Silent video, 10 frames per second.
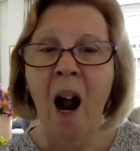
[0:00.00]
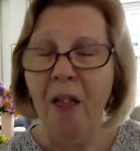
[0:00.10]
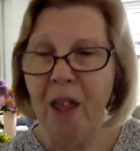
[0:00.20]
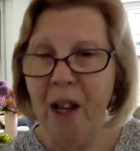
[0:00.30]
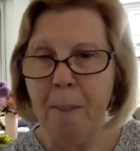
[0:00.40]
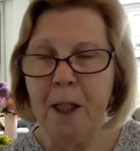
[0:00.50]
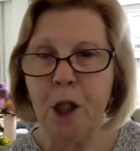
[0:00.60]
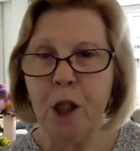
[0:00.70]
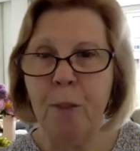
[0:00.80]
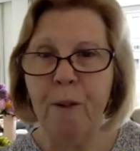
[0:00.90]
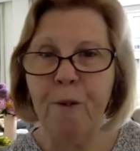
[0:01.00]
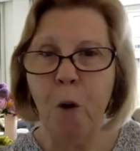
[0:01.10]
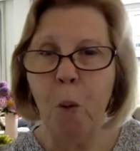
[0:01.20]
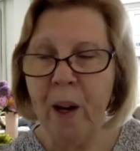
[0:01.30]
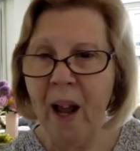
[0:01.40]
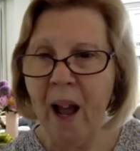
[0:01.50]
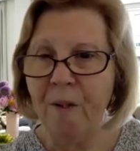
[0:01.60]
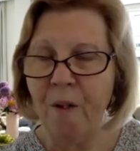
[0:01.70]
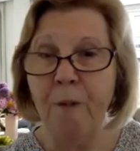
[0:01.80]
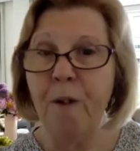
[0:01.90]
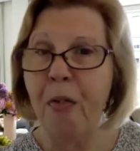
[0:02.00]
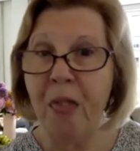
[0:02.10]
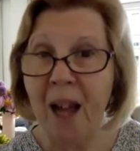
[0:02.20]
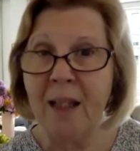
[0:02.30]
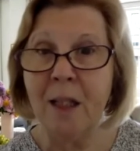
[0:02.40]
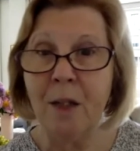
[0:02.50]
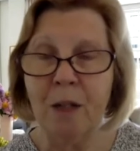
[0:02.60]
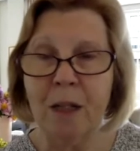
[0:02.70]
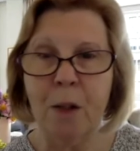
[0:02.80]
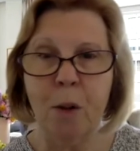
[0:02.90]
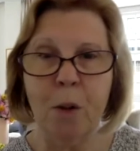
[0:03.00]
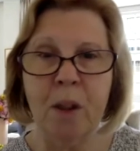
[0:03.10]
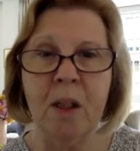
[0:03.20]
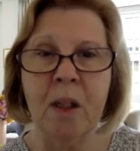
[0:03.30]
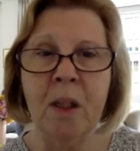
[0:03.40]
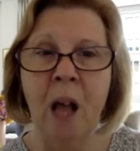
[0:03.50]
I think I mentioned before, we have over 1,000 resources.